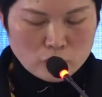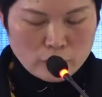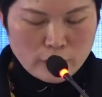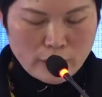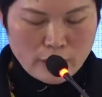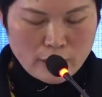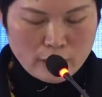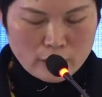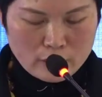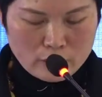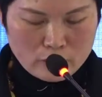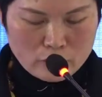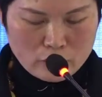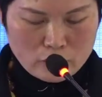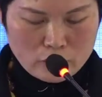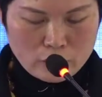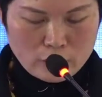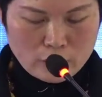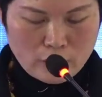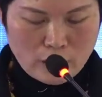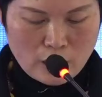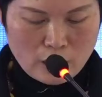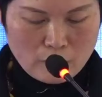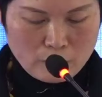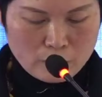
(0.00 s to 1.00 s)
change
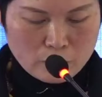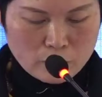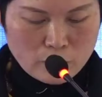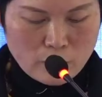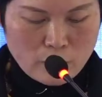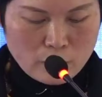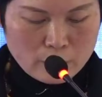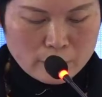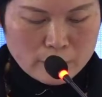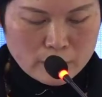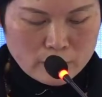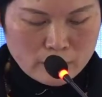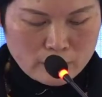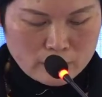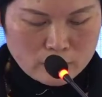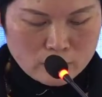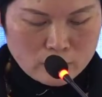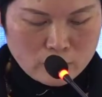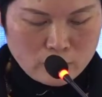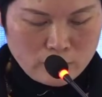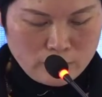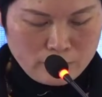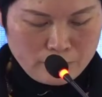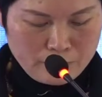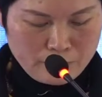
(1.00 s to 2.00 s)
are
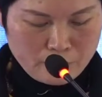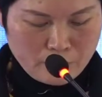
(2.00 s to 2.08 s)
prominent.